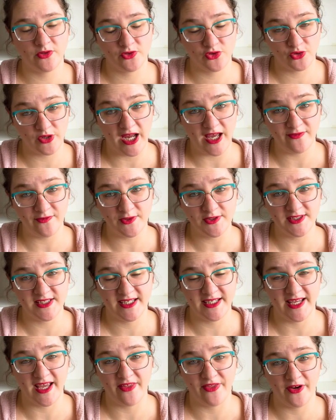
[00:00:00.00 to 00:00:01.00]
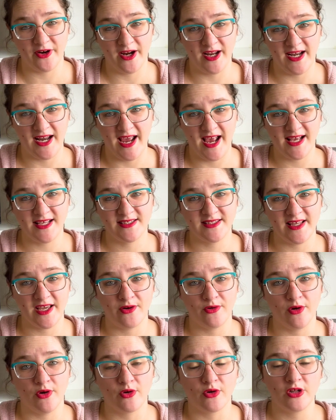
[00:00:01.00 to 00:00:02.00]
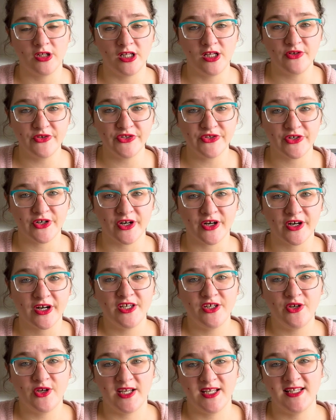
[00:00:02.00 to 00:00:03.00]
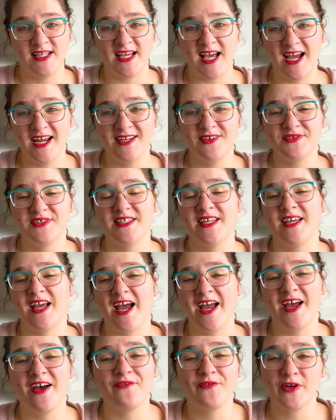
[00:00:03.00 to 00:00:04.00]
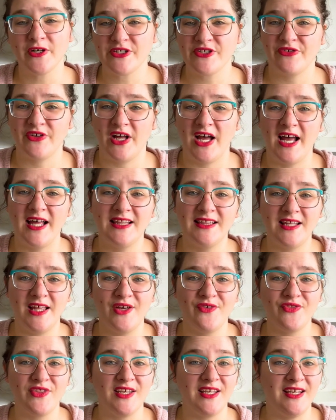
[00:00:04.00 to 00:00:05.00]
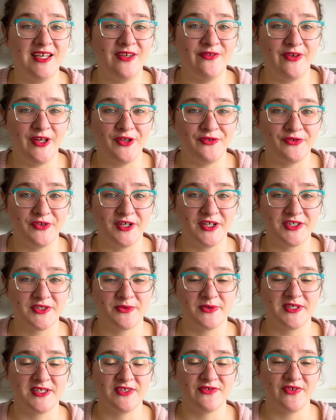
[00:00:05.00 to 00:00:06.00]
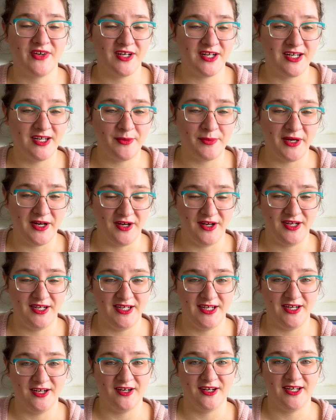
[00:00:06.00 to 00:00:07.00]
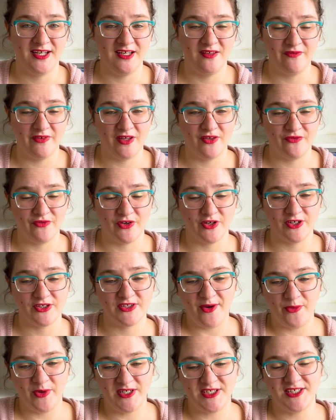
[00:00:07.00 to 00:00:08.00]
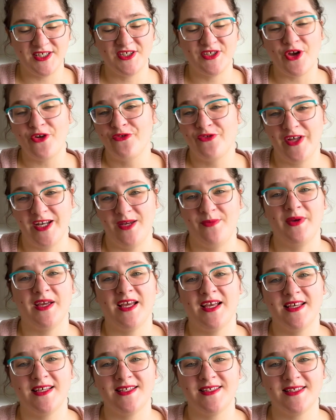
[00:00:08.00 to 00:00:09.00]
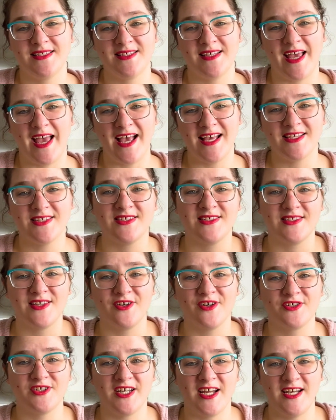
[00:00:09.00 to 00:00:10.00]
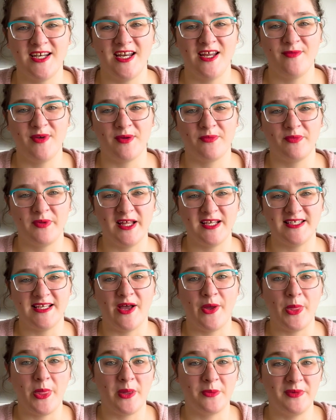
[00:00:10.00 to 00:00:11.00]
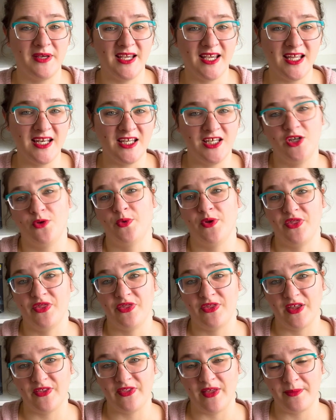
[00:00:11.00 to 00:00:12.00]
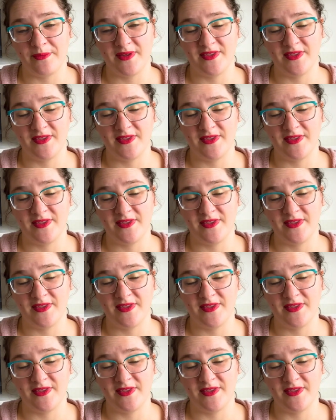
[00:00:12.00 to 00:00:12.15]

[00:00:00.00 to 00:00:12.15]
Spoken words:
travel together. And as they grow closer, you can kind of see, first of all, I love the he fell first, which is very apparent here. He fell first, which is so funny because as their dynamic plays out at the beginning, you wouldn't think that'd